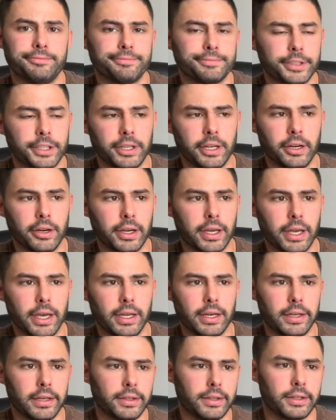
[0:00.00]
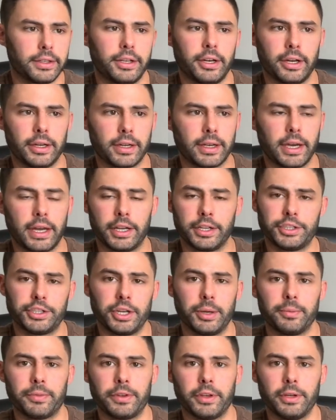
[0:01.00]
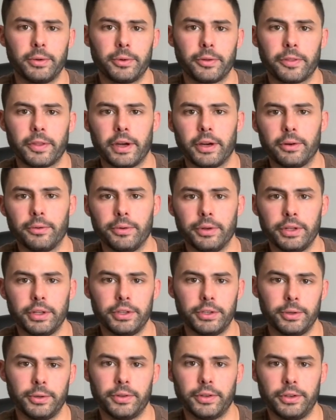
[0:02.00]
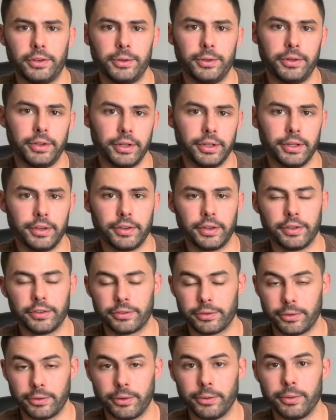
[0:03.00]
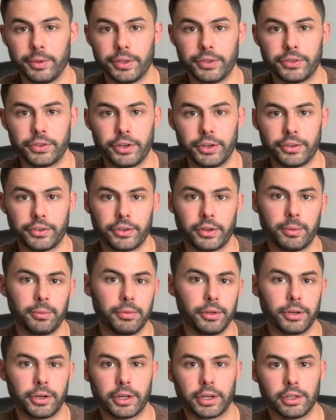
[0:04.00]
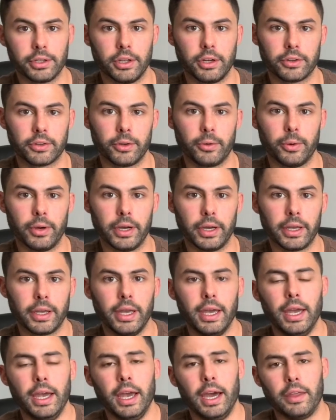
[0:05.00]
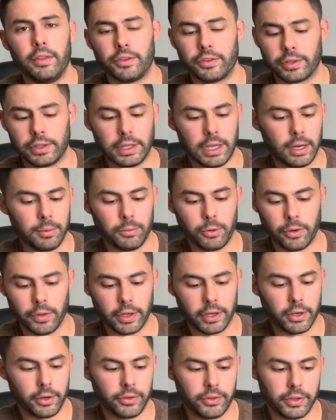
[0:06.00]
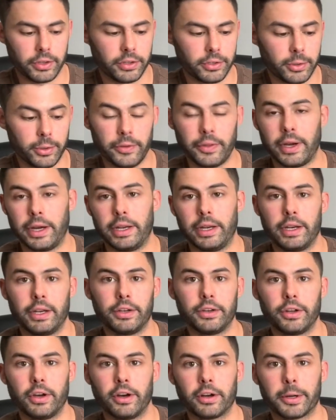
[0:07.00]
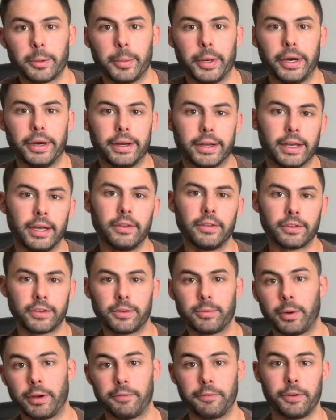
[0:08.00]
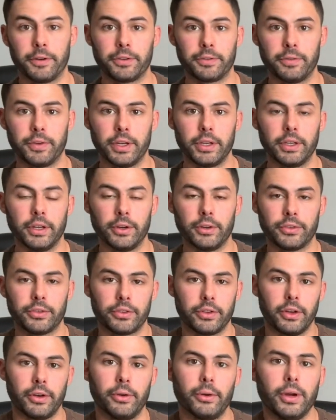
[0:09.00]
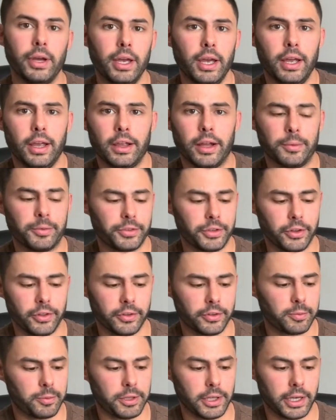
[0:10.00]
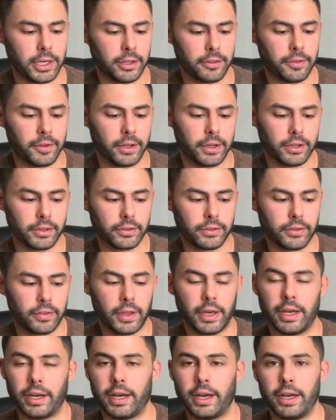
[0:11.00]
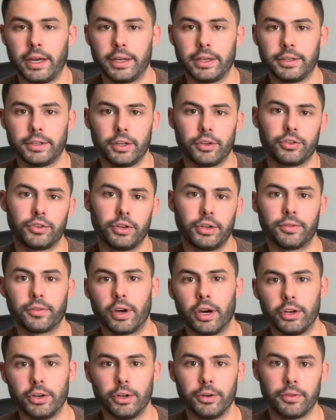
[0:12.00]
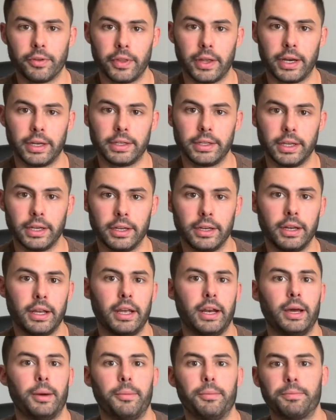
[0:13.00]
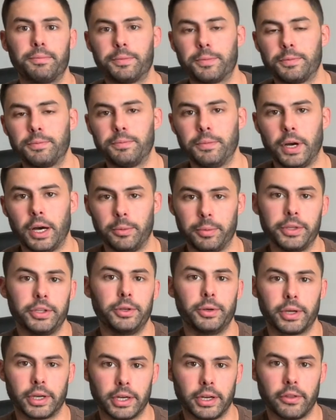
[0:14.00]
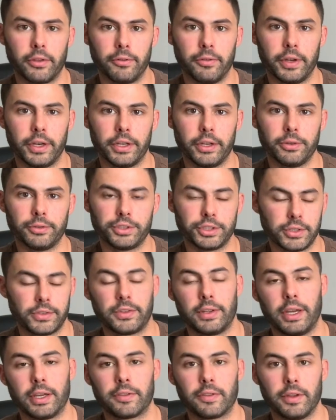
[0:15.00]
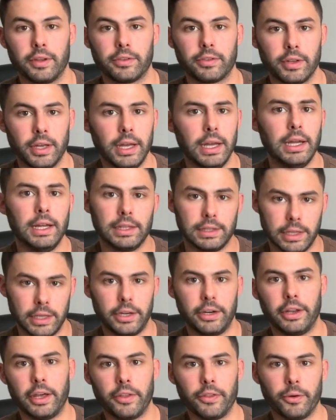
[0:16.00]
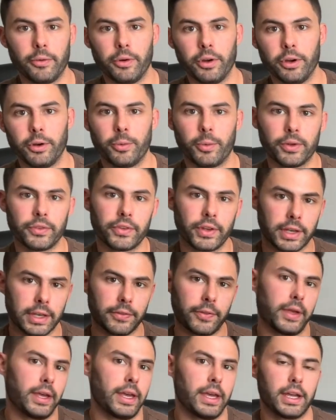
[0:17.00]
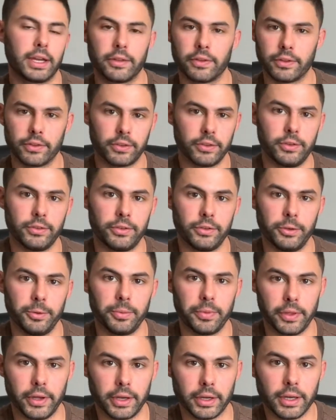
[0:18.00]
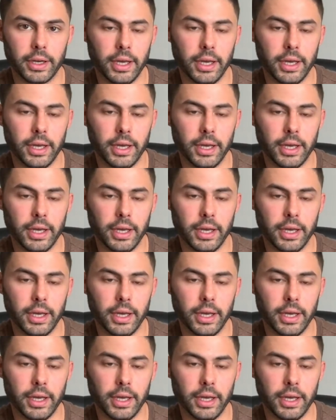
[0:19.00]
You know, again, I kind of jumped in without really doing the due diligence or the research, so I'm learning along the way. And there's a lot more that goes into it that I didn't talk about. Again, this is my first video, so I'm sure there's plenty of things that I should have gone over that I didn't, and I'll be doing another video just like this later down the road once I get the hang of this YouTube thing.